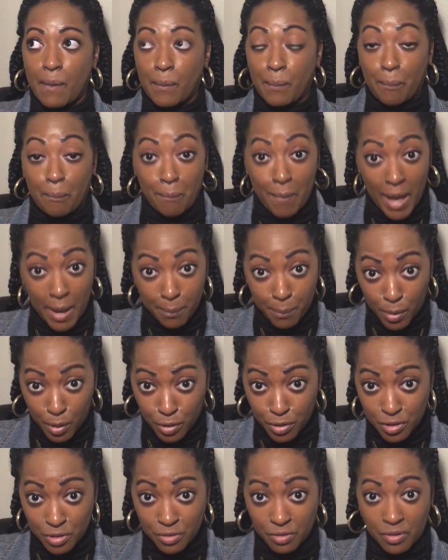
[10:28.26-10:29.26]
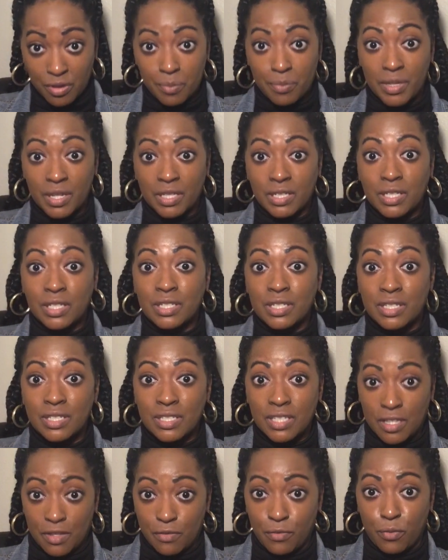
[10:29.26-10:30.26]
My personal opinion is
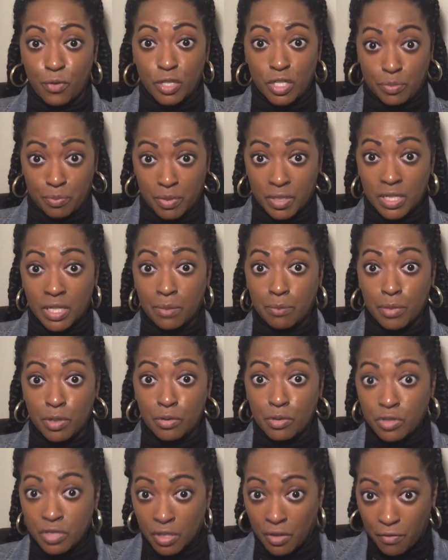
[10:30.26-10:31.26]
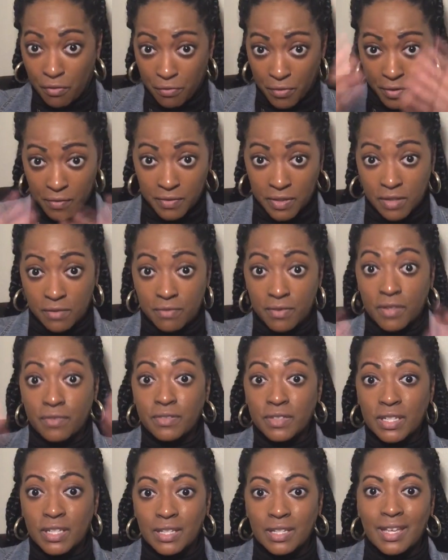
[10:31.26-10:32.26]
if we're splitting bills
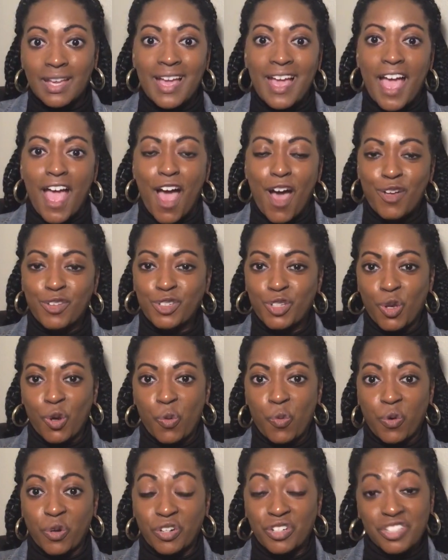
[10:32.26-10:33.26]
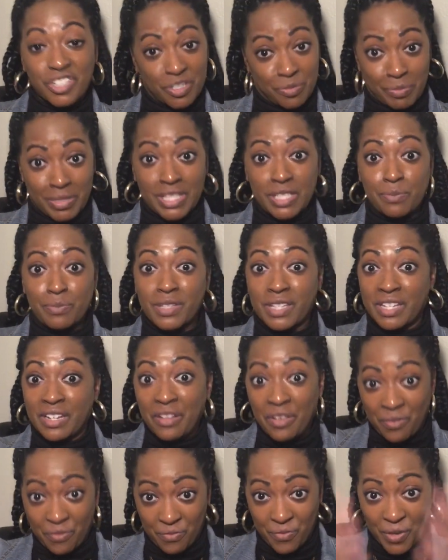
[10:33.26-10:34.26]
50-50, household work should be split
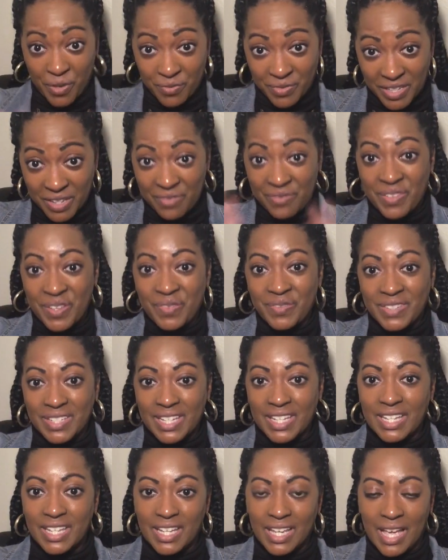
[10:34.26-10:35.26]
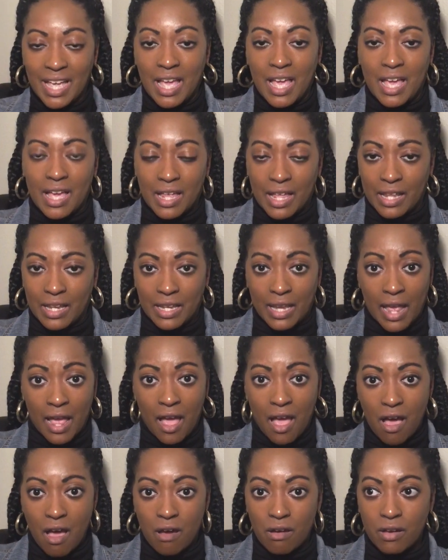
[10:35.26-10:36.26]
50-50.
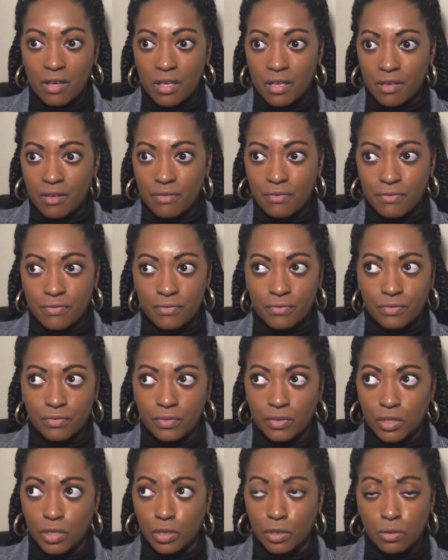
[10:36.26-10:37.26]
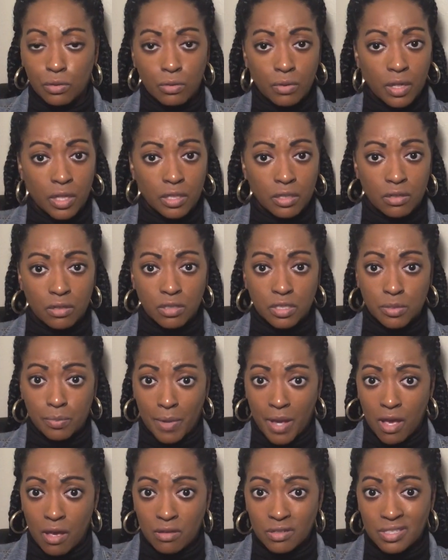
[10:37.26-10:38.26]
Now, if you and your
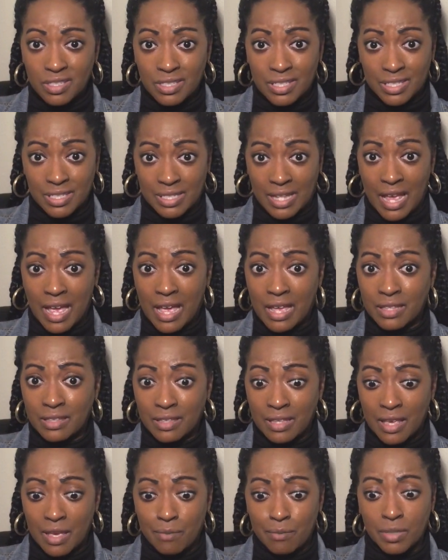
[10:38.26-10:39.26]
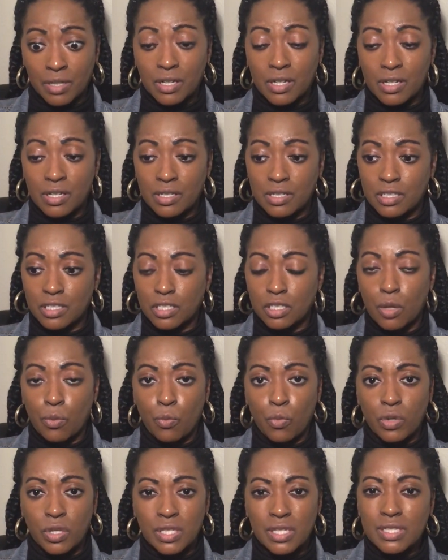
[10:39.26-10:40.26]
spouse decide that because
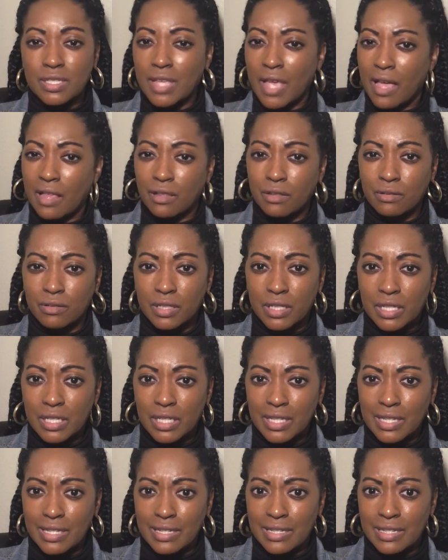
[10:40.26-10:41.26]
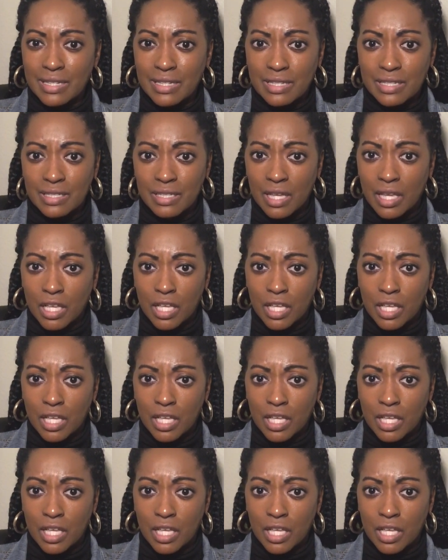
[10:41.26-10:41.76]
someone's salary is